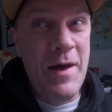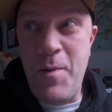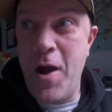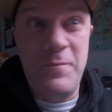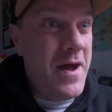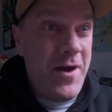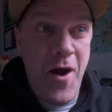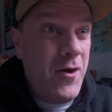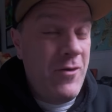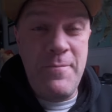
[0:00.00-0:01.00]
Parked my
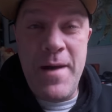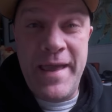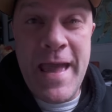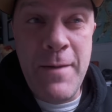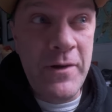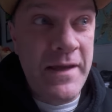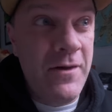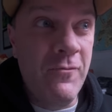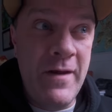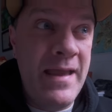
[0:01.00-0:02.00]
car, grabbed my camera
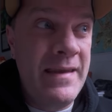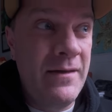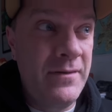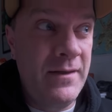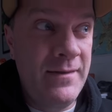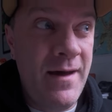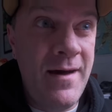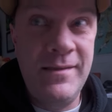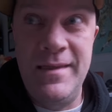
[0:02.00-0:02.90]
gear, ran down to the dock.